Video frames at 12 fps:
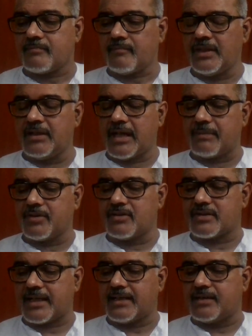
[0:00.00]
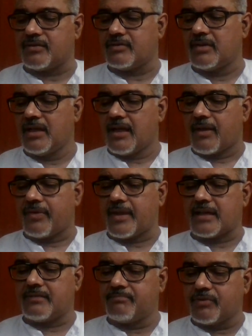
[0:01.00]
going to tell you
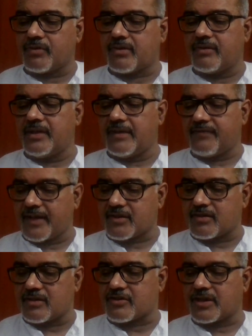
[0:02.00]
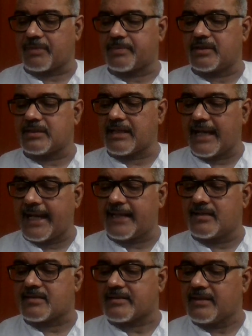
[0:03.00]
that both The Affectionate Shepherd
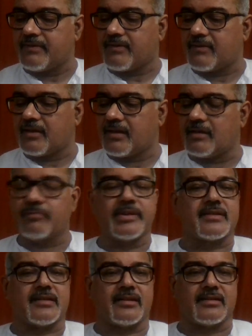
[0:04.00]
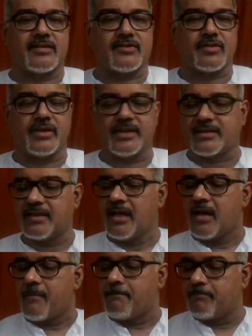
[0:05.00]
and Cynthia with Certain
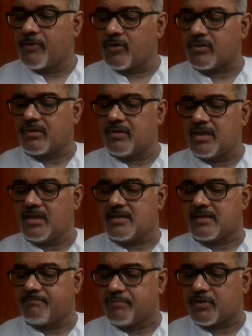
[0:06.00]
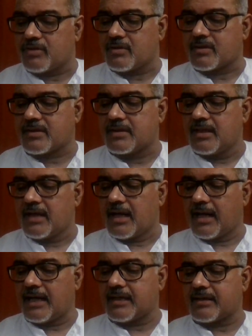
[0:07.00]
Sonnets, both these books
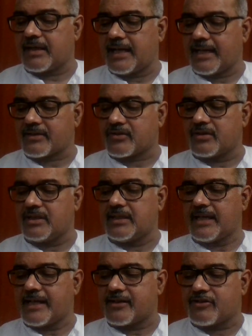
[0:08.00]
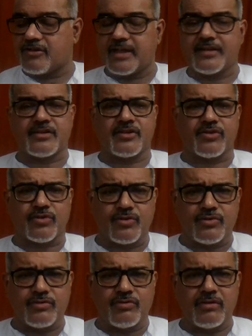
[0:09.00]
are actually addressed
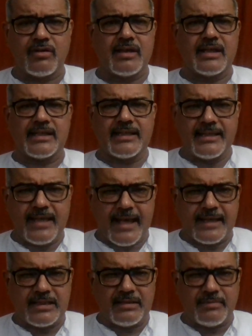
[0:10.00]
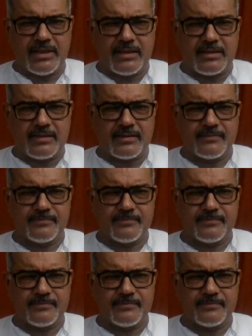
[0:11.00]
to Ganymede.